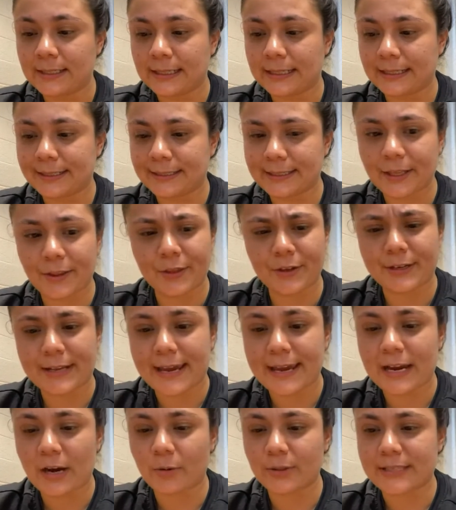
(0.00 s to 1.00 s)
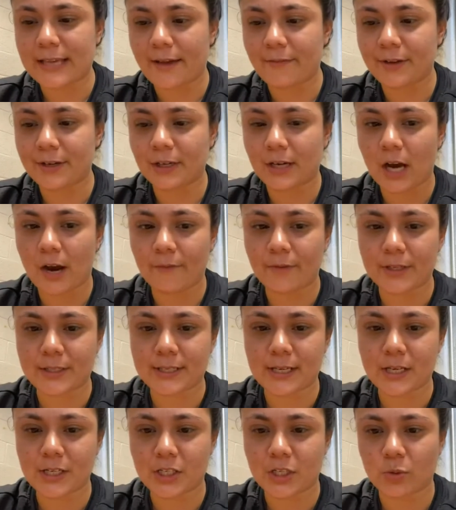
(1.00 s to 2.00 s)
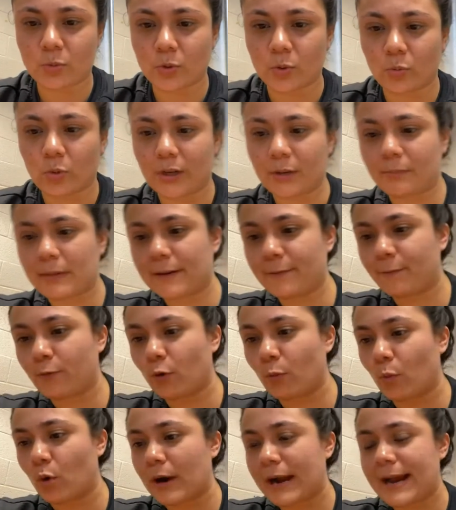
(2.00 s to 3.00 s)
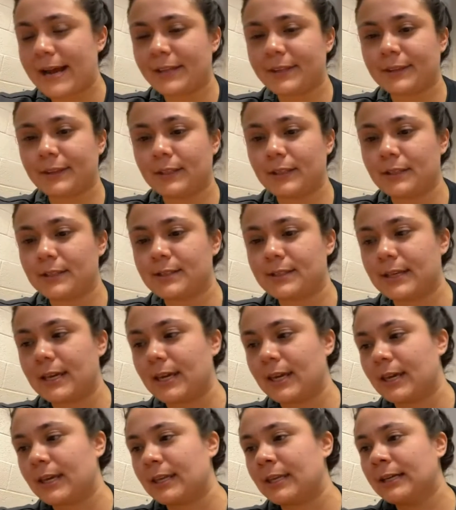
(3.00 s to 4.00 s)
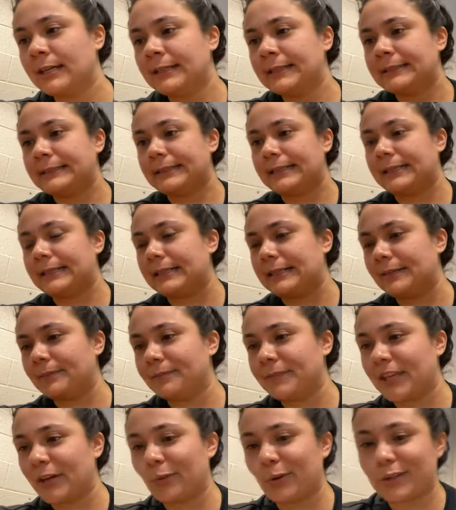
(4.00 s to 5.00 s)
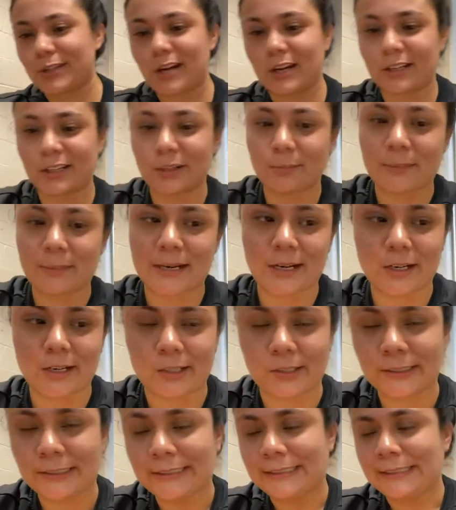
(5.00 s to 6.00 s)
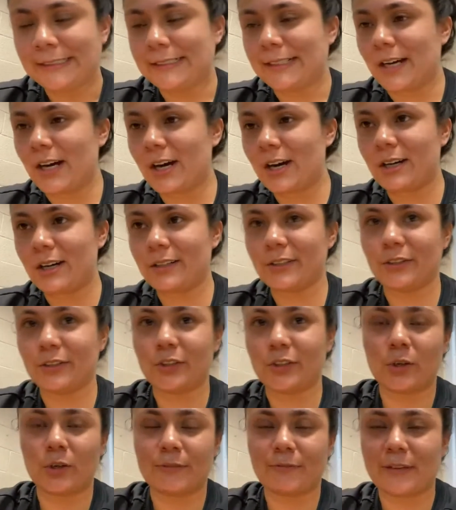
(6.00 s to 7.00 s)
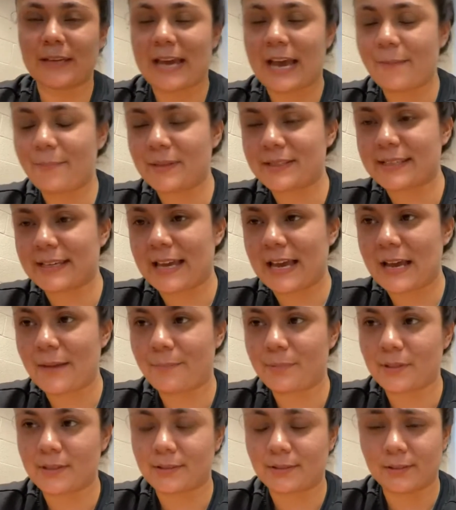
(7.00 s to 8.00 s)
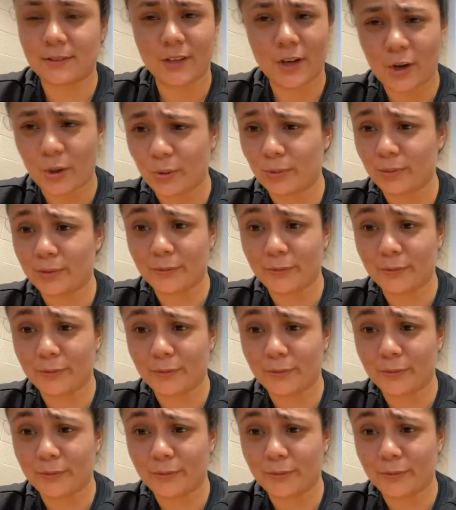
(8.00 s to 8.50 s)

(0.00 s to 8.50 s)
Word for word: the other day I was having a conversation with one of my former athletes, and they were talking about, oh, you know, if it happens, it happens. No,